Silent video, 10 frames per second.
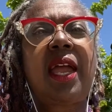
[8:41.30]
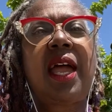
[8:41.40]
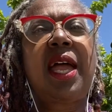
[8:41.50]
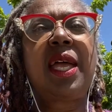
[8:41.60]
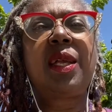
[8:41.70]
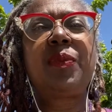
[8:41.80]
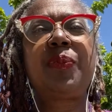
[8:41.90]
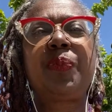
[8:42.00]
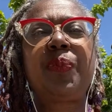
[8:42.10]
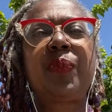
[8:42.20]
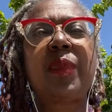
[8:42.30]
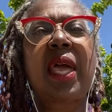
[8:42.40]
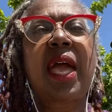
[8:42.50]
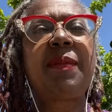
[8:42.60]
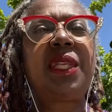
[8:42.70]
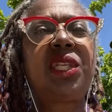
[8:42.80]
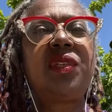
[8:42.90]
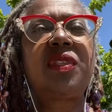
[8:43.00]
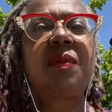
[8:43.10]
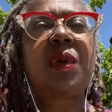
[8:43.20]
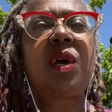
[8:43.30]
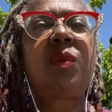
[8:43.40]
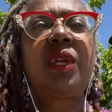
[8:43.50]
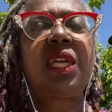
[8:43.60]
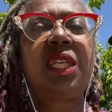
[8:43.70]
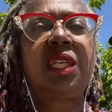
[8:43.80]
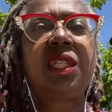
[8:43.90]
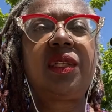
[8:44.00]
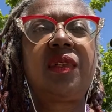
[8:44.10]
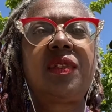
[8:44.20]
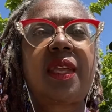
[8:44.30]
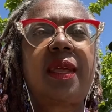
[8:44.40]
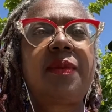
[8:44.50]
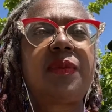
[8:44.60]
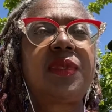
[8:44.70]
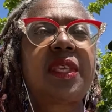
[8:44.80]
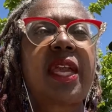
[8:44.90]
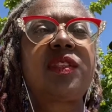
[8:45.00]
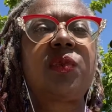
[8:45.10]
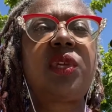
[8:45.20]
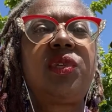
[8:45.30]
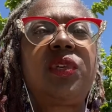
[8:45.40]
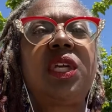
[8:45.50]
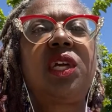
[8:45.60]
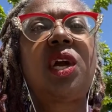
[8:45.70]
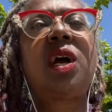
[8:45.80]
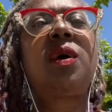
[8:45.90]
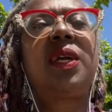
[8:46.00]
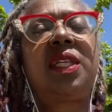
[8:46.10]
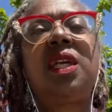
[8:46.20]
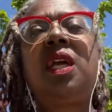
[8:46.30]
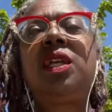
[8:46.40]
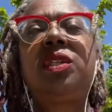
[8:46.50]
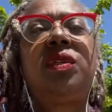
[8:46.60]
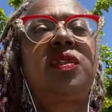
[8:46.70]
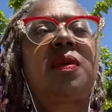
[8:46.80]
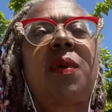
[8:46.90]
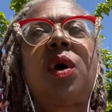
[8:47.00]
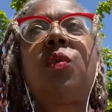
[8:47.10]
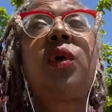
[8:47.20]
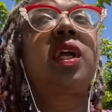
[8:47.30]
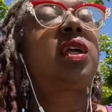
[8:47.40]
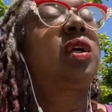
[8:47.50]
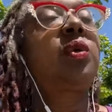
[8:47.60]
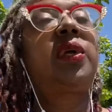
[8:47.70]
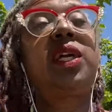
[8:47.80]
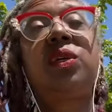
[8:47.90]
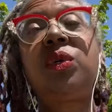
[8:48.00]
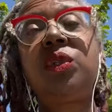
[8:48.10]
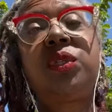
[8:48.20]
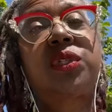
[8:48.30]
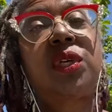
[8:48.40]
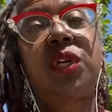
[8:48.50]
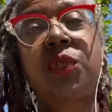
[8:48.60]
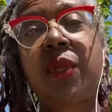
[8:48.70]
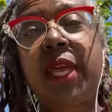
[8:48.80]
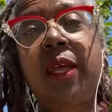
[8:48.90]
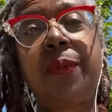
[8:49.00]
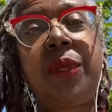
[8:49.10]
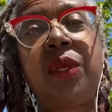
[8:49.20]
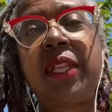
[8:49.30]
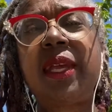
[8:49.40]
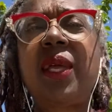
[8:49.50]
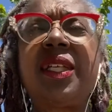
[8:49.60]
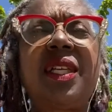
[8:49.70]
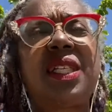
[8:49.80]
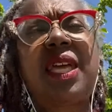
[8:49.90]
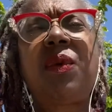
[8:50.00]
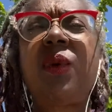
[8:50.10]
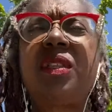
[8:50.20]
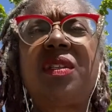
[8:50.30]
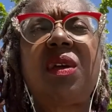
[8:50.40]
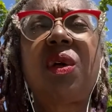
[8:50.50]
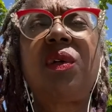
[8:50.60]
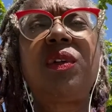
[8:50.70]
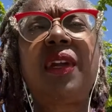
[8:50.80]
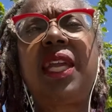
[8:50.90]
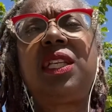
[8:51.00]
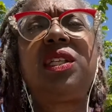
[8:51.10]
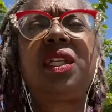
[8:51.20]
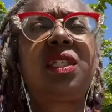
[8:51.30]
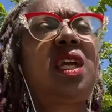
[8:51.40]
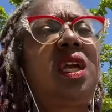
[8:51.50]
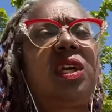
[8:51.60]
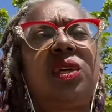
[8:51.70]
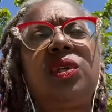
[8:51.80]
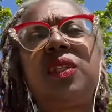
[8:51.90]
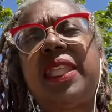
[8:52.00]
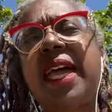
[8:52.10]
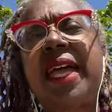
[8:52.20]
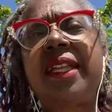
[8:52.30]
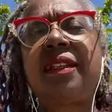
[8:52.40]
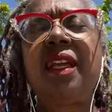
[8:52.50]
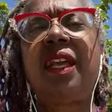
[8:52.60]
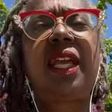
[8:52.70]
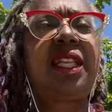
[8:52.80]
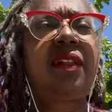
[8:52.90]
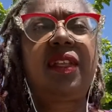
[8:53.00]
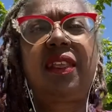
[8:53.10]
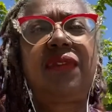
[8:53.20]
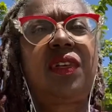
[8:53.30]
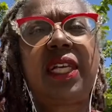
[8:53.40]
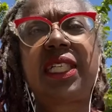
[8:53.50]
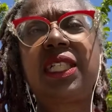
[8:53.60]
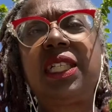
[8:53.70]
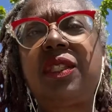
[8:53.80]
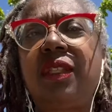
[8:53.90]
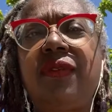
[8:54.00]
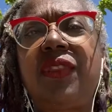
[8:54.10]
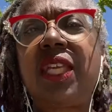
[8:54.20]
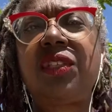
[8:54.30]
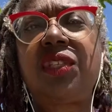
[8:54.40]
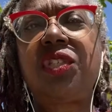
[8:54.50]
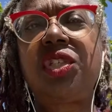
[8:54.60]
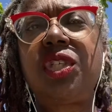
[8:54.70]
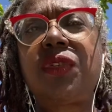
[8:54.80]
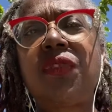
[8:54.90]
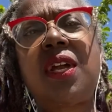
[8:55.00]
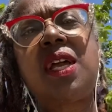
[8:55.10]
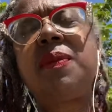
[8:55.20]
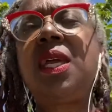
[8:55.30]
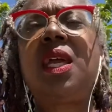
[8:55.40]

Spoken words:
I'm going to do some homework and include some sites where you can go and do some homework. A quick Google search will help you. Like, okay, what's a whole grain? You can Google that and they'll give you a nice list of things to choose from,